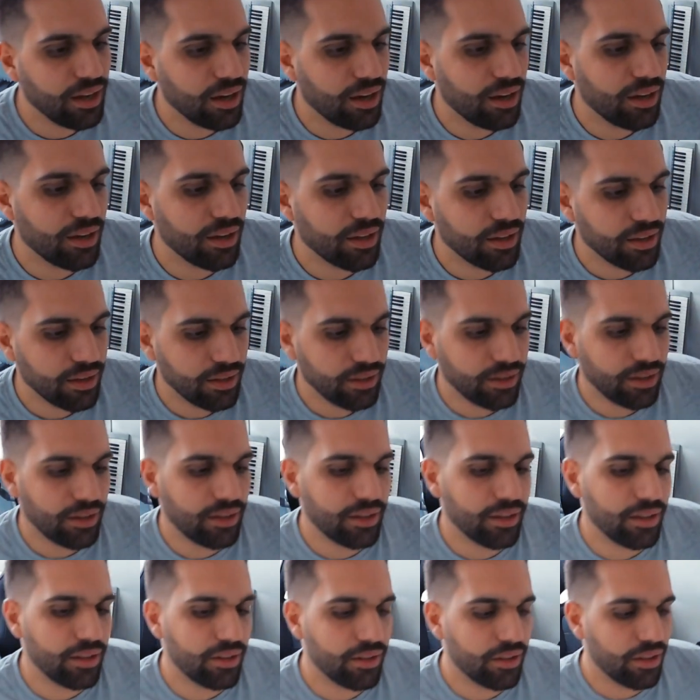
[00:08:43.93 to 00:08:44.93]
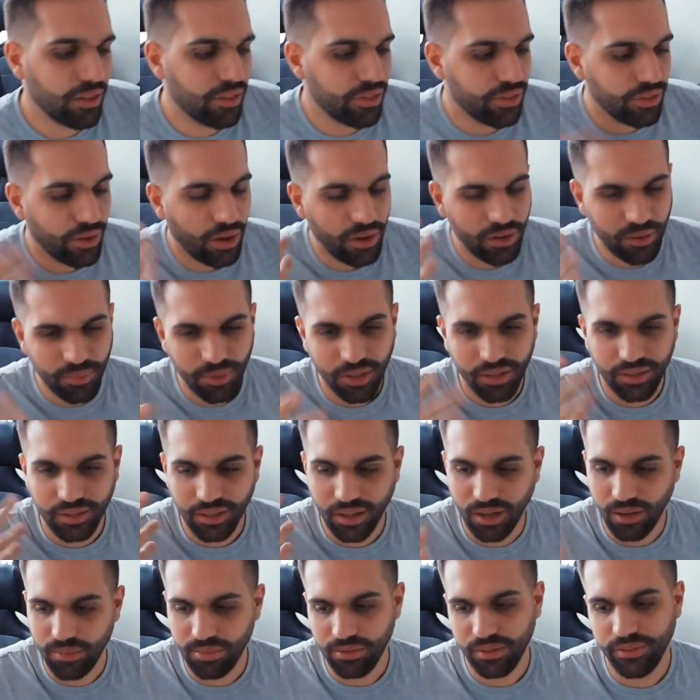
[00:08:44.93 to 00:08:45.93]
I thought about a
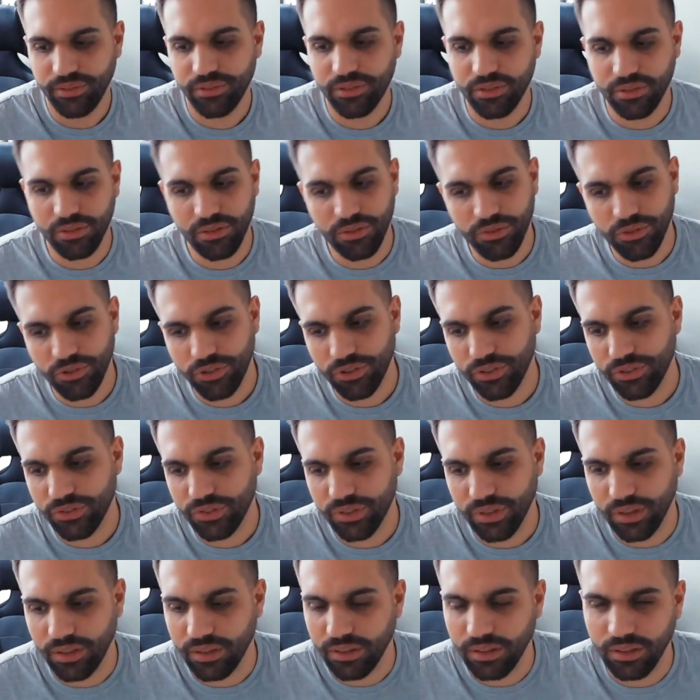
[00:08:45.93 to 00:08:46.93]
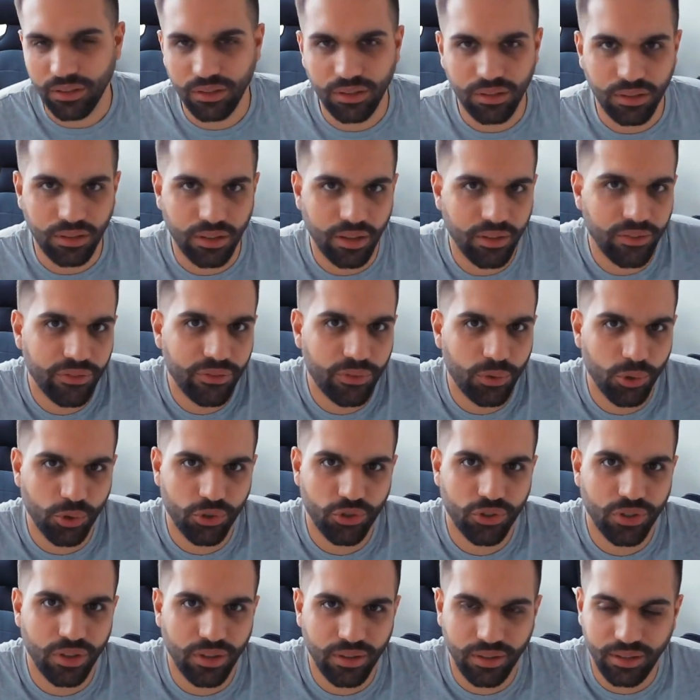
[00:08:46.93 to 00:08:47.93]
couple of solutions and there are
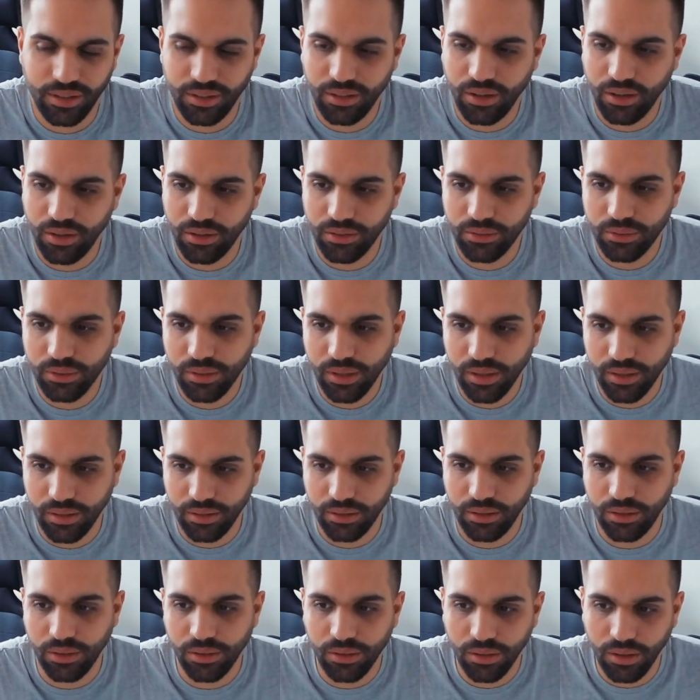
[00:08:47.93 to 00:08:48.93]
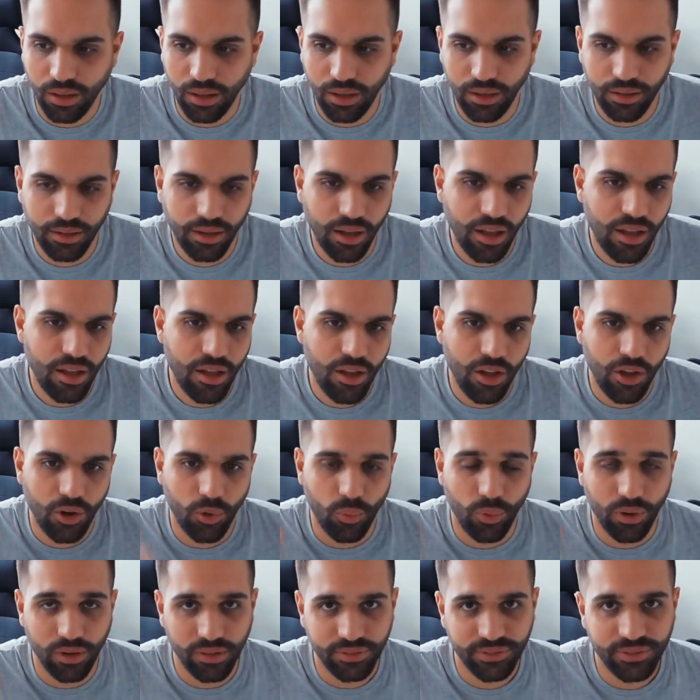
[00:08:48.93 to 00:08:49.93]
unfortunately not really a whole lot.
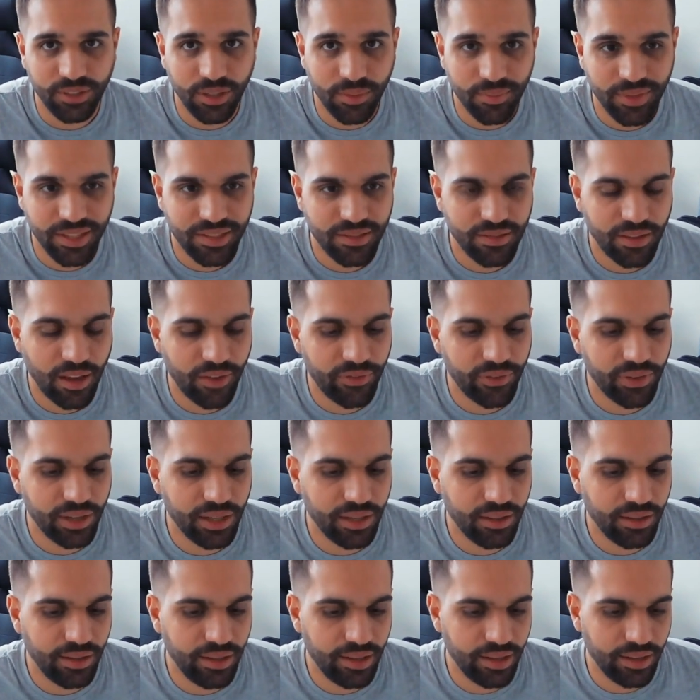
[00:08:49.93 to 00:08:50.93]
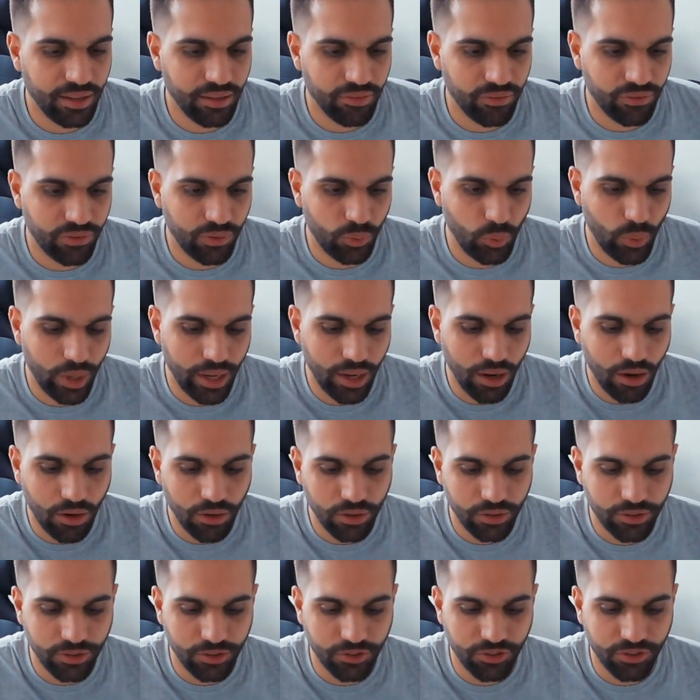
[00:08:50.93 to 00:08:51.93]
One of them is definitely if we
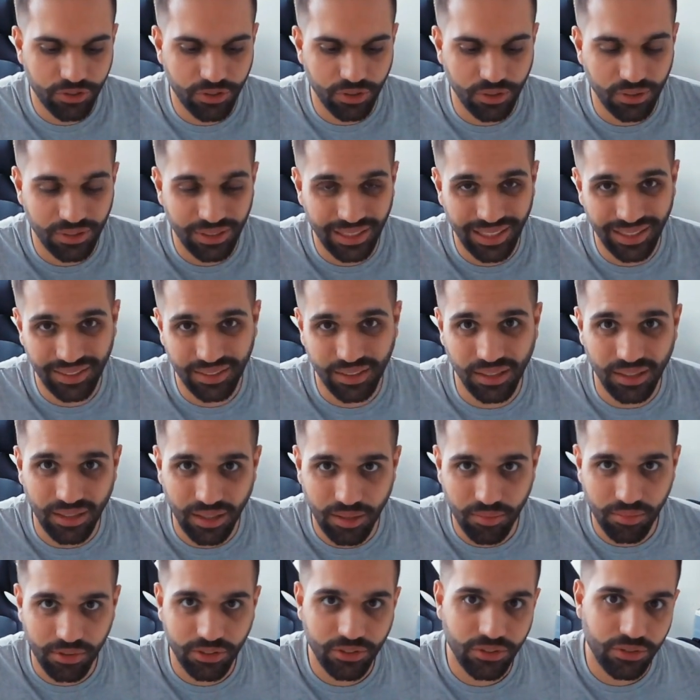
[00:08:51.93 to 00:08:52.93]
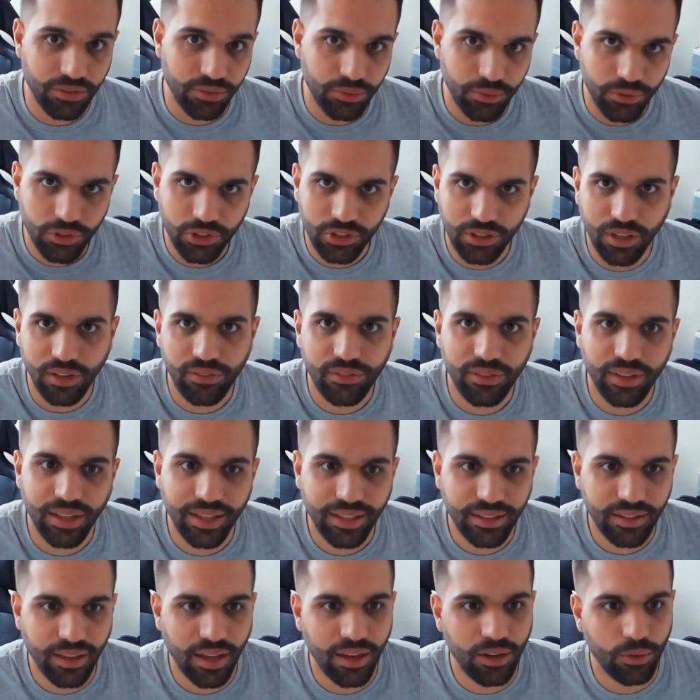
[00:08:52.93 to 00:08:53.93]
artists don't let the labels do stuff
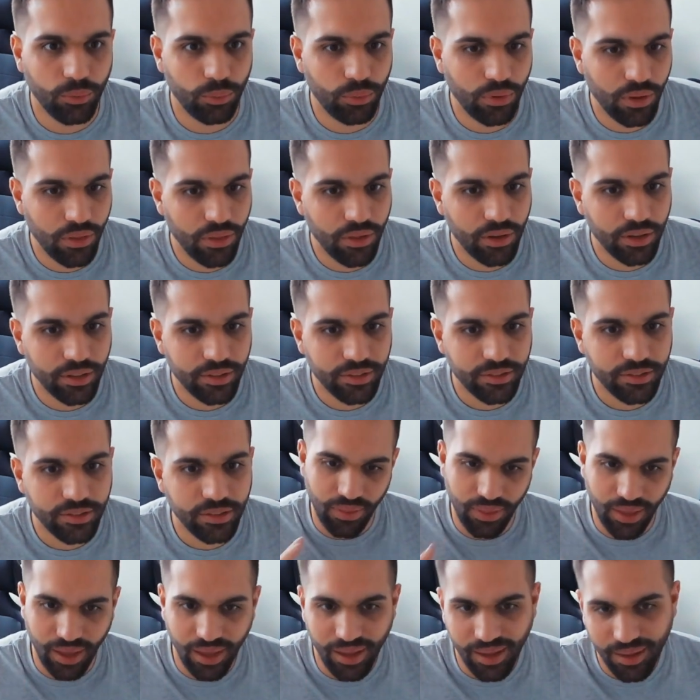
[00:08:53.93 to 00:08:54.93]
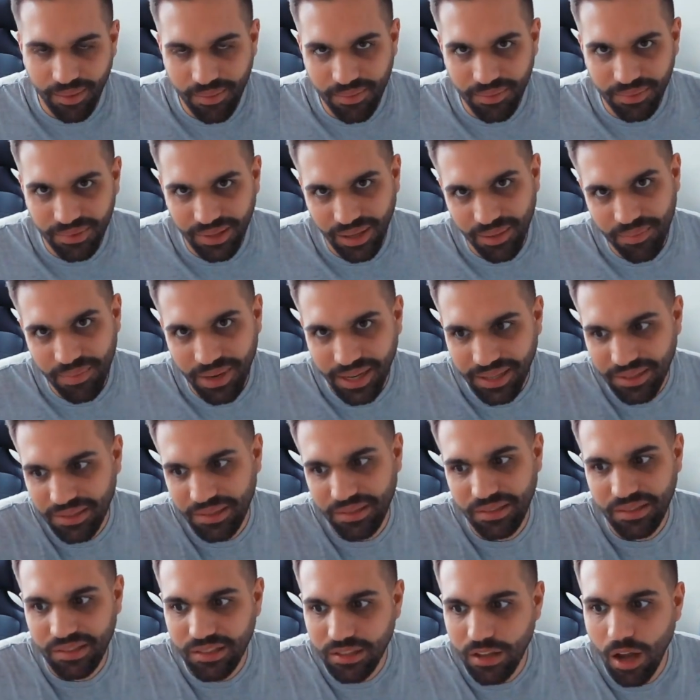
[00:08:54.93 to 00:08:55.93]
like that with us, they
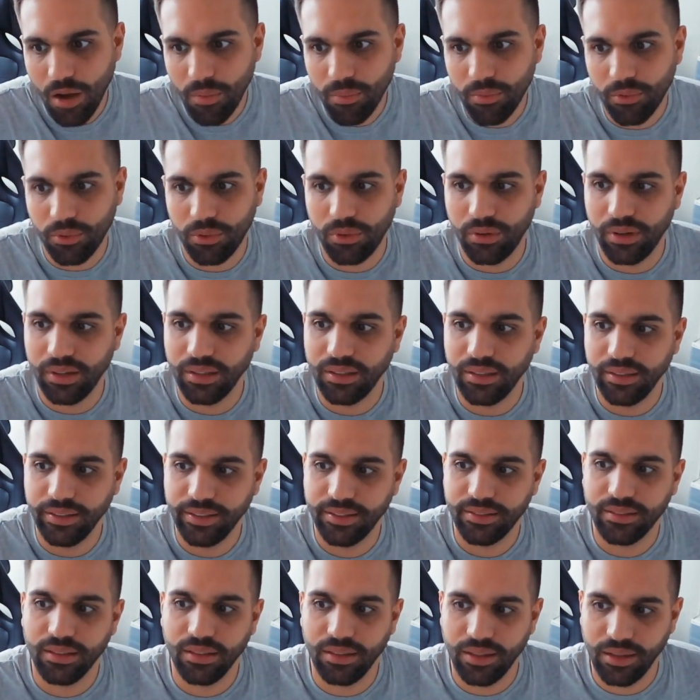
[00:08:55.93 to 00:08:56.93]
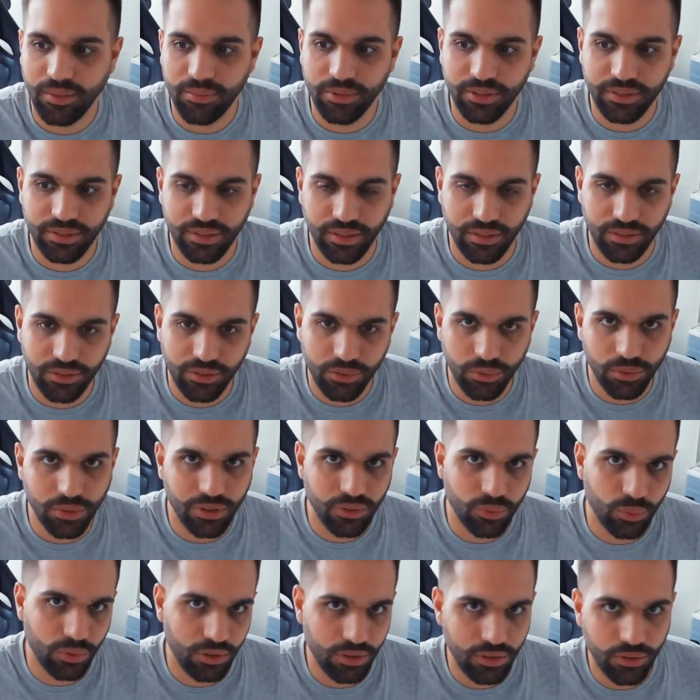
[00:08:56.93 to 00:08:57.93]
might stop, or at least the labels that do
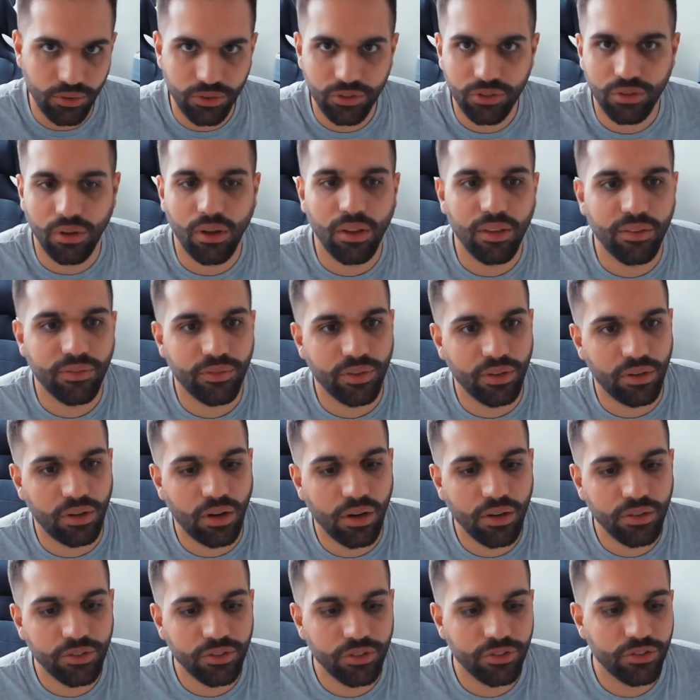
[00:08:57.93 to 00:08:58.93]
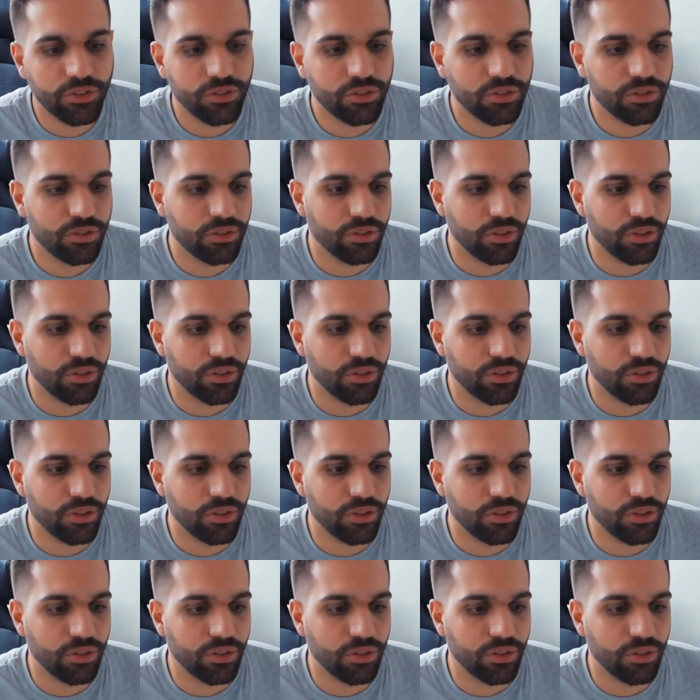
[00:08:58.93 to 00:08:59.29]
it will lose all of their artists.